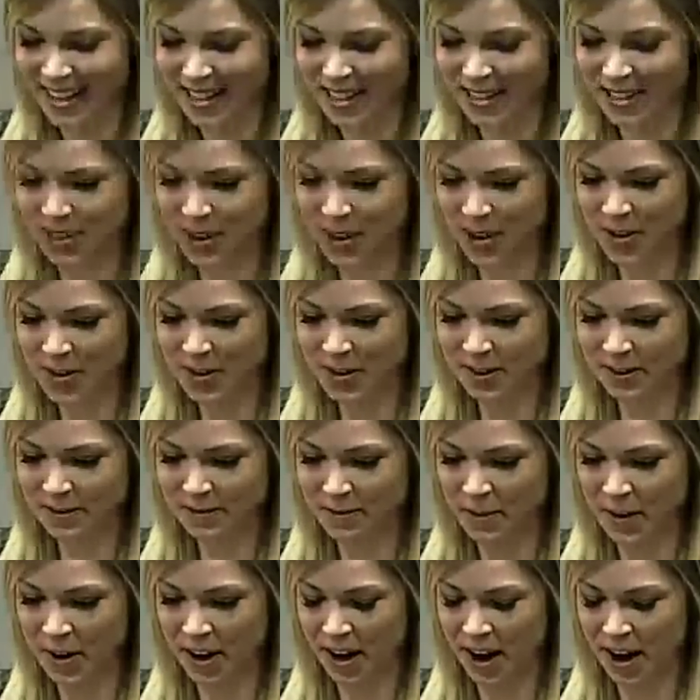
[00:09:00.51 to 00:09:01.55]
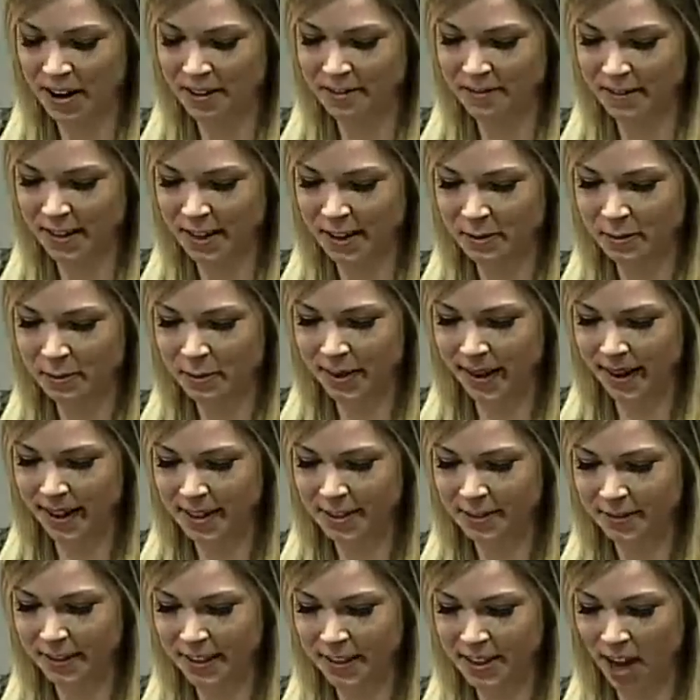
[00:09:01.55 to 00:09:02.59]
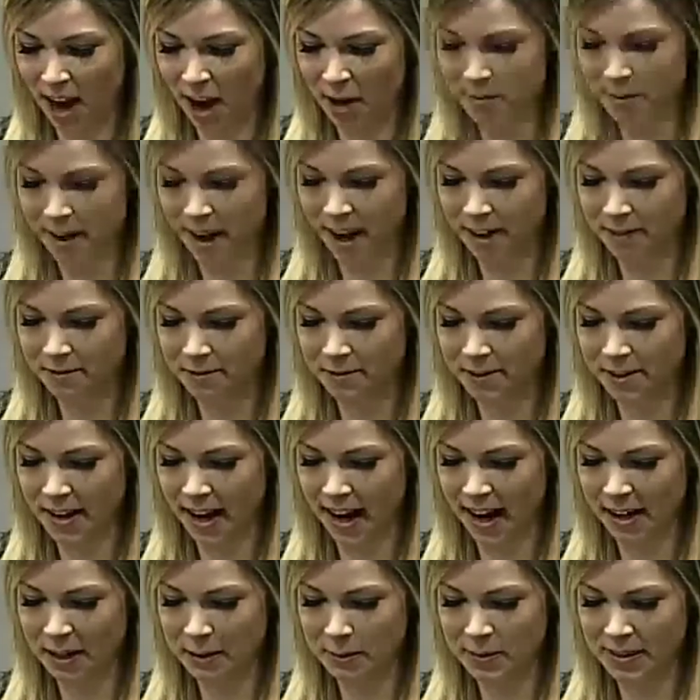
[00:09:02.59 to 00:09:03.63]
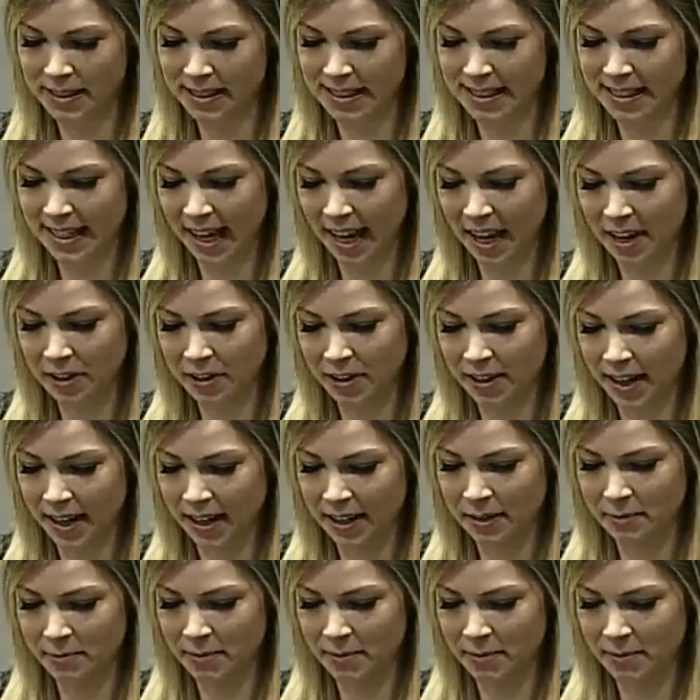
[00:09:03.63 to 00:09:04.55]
So for our 5th place for top canned food items is Kent United